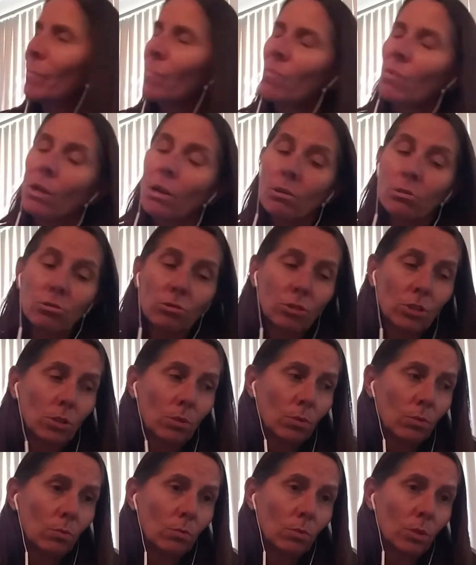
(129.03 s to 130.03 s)

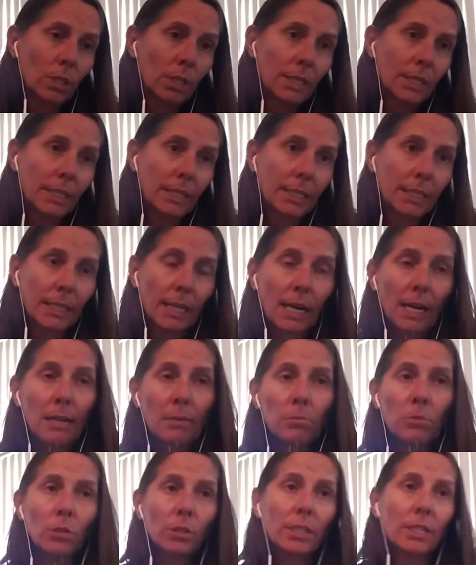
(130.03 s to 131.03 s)
So
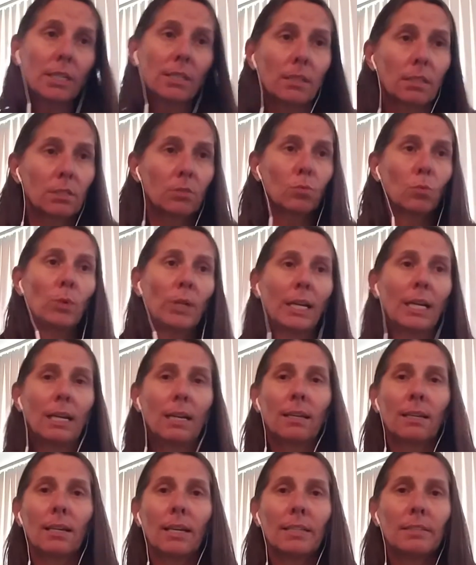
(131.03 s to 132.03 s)
I'm looking at this
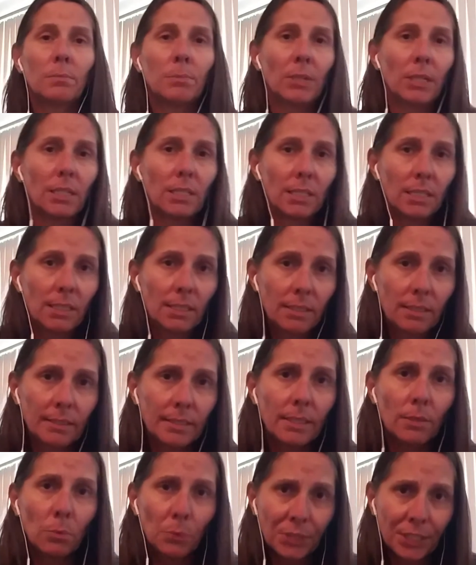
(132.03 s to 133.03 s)
week as being an
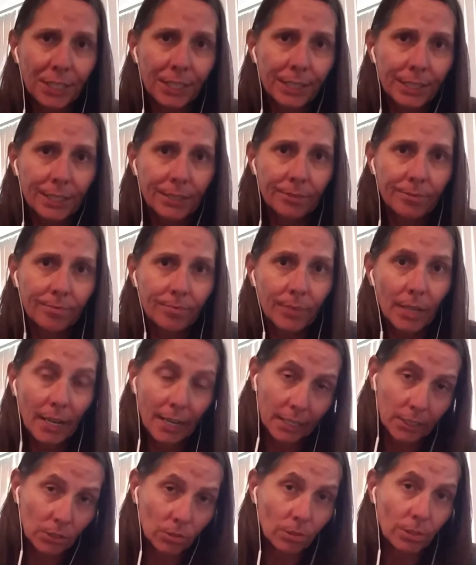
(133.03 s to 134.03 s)
ease-in week,
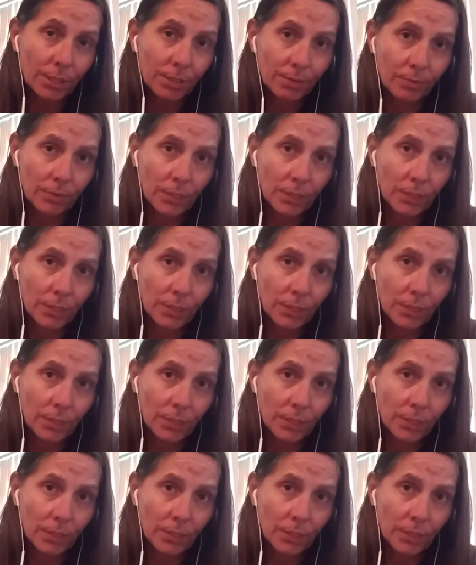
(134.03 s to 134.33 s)
actually.